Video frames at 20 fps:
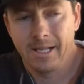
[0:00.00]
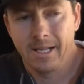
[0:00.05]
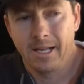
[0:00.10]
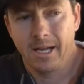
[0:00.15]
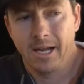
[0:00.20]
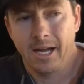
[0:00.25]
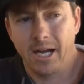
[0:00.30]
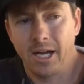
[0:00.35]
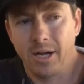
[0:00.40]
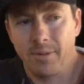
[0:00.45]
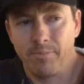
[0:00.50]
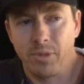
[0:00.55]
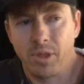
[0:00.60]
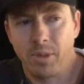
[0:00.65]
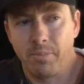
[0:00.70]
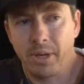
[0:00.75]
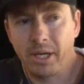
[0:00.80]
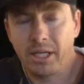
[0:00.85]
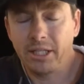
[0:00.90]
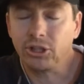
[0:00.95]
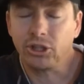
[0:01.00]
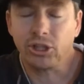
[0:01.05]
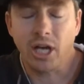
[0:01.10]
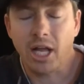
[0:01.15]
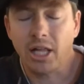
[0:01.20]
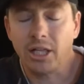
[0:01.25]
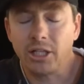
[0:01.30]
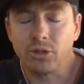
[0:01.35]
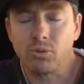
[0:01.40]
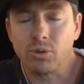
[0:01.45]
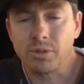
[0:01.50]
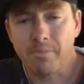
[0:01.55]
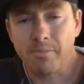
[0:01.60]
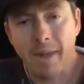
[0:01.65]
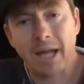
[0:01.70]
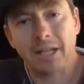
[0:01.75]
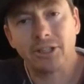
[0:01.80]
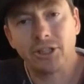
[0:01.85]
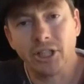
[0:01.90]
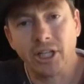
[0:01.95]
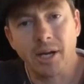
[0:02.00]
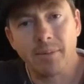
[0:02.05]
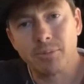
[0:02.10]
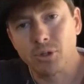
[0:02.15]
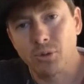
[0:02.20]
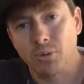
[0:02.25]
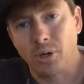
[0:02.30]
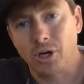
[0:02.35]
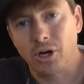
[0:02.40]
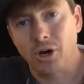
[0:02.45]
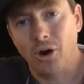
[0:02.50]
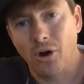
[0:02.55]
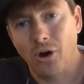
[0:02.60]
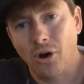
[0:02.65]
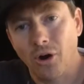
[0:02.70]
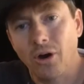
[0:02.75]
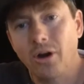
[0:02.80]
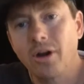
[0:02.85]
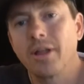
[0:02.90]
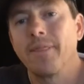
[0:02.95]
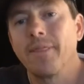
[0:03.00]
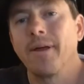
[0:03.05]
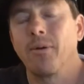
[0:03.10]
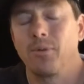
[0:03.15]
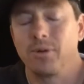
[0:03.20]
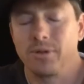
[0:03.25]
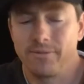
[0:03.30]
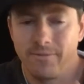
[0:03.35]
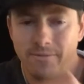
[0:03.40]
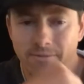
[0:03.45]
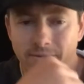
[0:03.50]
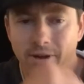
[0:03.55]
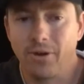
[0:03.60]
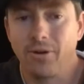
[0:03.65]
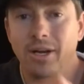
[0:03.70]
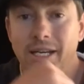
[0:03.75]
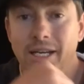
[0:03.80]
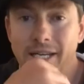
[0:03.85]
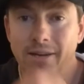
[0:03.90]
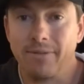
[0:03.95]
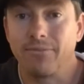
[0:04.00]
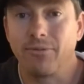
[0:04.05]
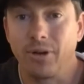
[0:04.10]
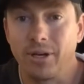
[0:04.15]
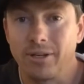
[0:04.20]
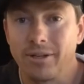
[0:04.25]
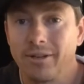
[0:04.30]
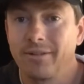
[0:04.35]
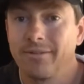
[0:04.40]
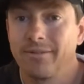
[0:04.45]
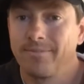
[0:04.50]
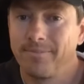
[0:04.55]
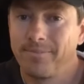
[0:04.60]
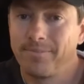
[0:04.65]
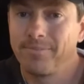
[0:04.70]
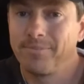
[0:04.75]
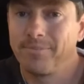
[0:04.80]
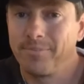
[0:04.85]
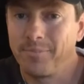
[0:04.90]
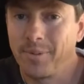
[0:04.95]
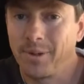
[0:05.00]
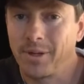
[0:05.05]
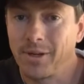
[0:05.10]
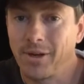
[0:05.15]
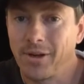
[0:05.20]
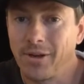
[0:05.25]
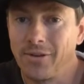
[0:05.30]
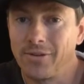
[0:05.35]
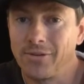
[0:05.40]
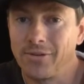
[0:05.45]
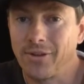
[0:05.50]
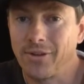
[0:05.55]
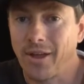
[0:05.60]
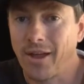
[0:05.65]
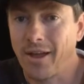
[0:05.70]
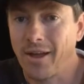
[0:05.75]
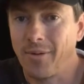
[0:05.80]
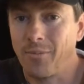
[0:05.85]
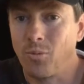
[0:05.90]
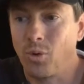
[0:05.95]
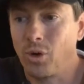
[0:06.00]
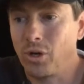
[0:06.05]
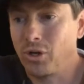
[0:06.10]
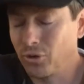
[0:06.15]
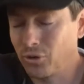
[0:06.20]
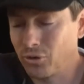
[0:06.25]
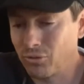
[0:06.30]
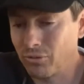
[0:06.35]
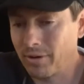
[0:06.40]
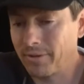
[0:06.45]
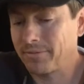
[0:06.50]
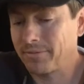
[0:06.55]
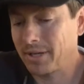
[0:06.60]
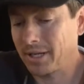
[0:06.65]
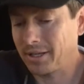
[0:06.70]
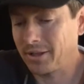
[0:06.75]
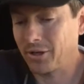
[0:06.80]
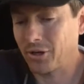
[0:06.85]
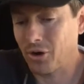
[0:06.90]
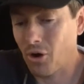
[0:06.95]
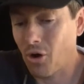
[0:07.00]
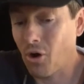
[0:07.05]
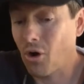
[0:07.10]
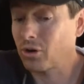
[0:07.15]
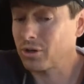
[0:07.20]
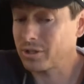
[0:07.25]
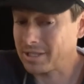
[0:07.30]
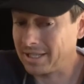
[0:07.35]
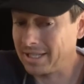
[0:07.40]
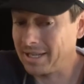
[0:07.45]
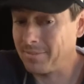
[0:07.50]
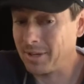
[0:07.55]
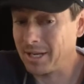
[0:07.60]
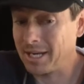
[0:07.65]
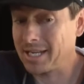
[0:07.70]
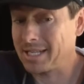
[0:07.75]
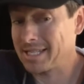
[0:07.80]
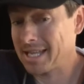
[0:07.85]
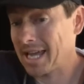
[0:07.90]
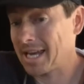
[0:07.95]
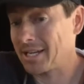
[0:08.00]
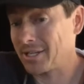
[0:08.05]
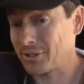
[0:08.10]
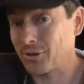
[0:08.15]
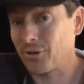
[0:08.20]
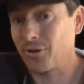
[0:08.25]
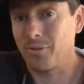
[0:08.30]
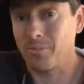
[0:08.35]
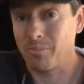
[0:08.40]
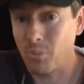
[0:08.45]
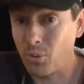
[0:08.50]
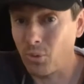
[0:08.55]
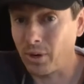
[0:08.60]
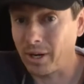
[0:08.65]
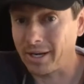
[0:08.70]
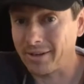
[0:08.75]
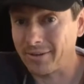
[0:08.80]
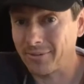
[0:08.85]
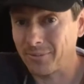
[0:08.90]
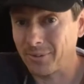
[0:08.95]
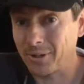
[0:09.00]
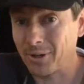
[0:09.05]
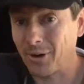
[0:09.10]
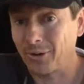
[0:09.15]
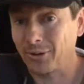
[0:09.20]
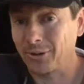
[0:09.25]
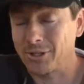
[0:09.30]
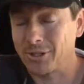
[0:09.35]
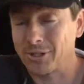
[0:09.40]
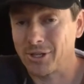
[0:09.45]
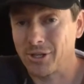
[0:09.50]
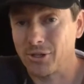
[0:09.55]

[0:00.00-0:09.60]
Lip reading: The biggest challenge was matching up to a car that was very different. Because when you're drifting, the car's limit is at a certain point, regardless of the